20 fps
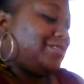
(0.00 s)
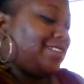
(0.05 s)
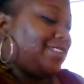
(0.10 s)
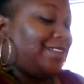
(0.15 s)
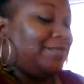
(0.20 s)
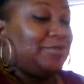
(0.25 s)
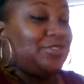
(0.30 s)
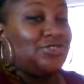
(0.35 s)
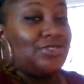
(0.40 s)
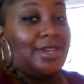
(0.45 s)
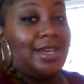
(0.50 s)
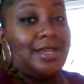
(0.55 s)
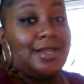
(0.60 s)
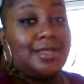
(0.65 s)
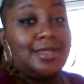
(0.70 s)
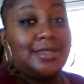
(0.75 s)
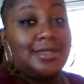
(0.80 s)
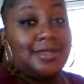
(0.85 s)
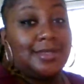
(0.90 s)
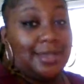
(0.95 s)
I'm trying
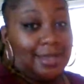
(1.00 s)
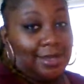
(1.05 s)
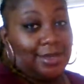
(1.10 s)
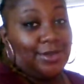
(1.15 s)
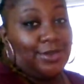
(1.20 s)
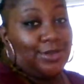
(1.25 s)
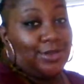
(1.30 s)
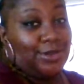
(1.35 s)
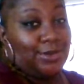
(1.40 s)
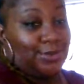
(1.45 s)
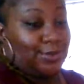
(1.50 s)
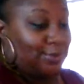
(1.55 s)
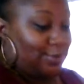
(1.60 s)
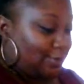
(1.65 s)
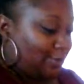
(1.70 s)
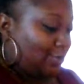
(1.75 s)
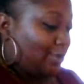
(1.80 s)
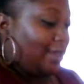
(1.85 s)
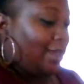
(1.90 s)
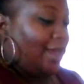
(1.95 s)
to tell you.
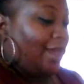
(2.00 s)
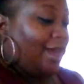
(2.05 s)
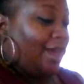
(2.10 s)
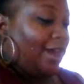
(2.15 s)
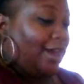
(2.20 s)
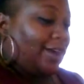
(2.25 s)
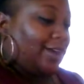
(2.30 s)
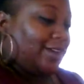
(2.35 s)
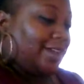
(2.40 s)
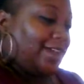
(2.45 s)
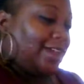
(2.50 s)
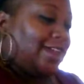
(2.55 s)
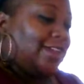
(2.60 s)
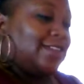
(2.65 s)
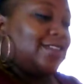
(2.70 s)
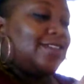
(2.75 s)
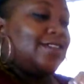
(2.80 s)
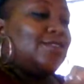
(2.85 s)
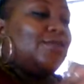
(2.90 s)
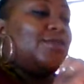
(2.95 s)

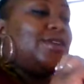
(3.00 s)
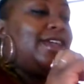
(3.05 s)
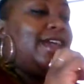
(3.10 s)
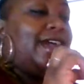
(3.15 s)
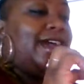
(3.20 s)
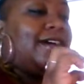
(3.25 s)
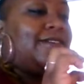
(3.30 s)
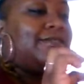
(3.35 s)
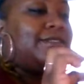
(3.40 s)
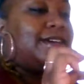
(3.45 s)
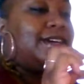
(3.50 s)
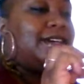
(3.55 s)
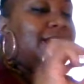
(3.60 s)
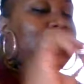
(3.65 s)
Okay, we have good